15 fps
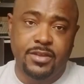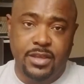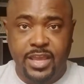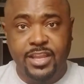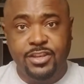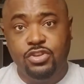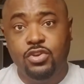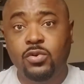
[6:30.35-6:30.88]

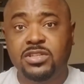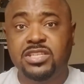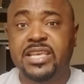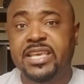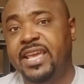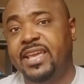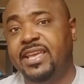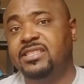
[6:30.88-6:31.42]
It usually
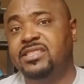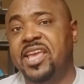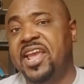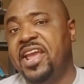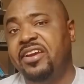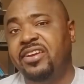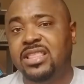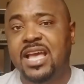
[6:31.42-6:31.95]
is the
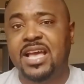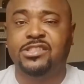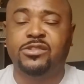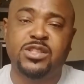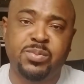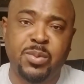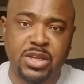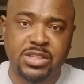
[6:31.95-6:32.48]
airline's
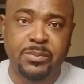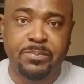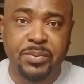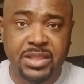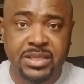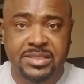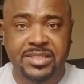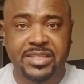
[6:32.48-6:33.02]

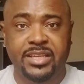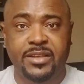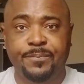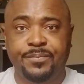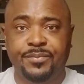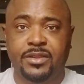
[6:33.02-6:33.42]
responsibility